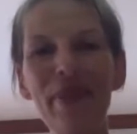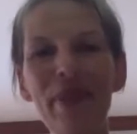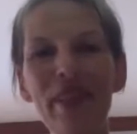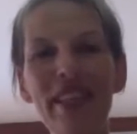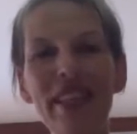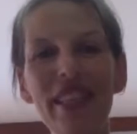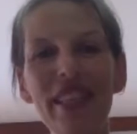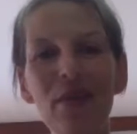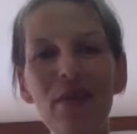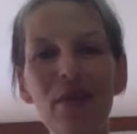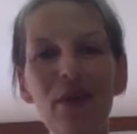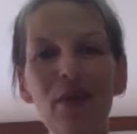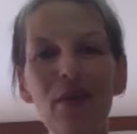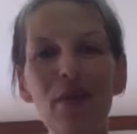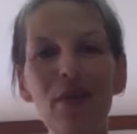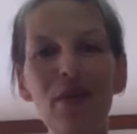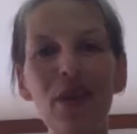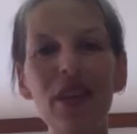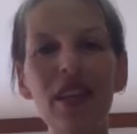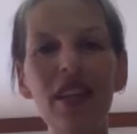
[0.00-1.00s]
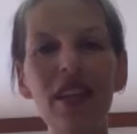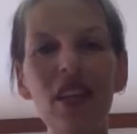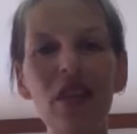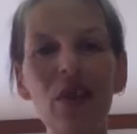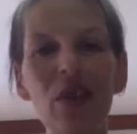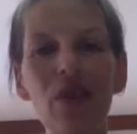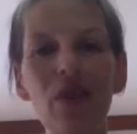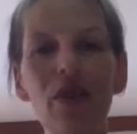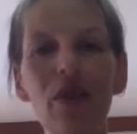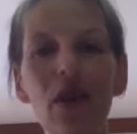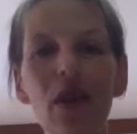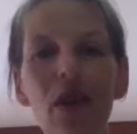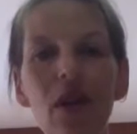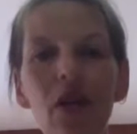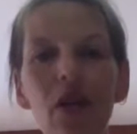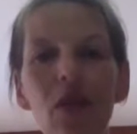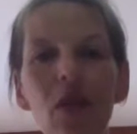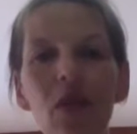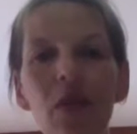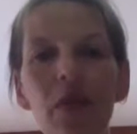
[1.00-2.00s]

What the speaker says: please feel free to follow